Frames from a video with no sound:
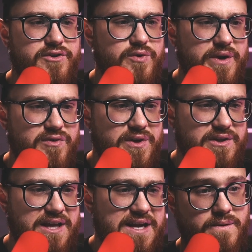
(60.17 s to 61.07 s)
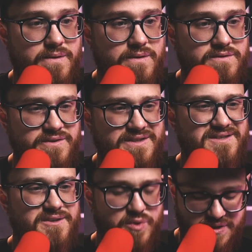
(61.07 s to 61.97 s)
you're doing everything like that. So it's as
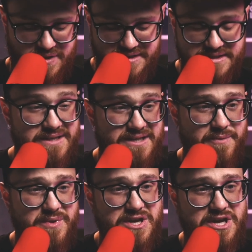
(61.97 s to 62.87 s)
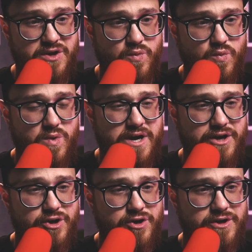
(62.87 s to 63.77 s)
simple as typing in
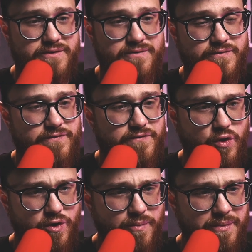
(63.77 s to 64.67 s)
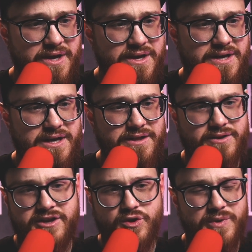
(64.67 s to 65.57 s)
wire confirm. And then
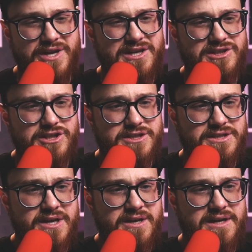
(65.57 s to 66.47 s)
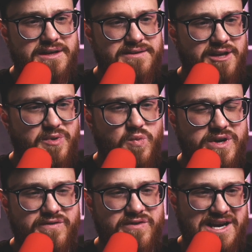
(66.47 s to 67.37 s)
here we can just type in
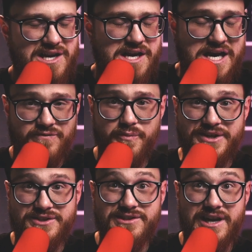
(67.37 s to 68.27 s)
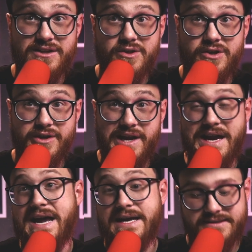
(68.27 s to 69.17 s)
whatever that confirmation dialog
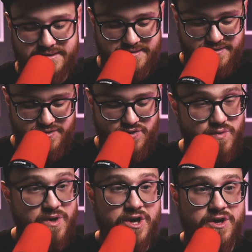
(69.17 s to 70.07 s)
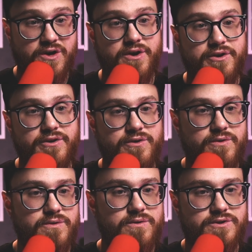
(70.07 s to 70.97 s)
asks. So are
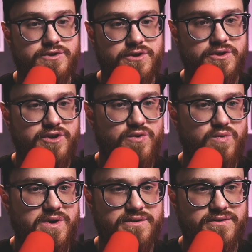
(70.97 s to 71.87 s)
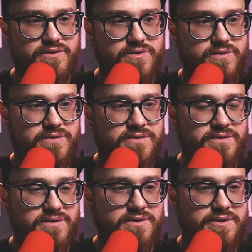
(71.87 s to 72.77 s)
you sure you want to
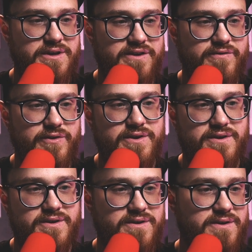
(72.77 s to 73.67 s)
delete everything?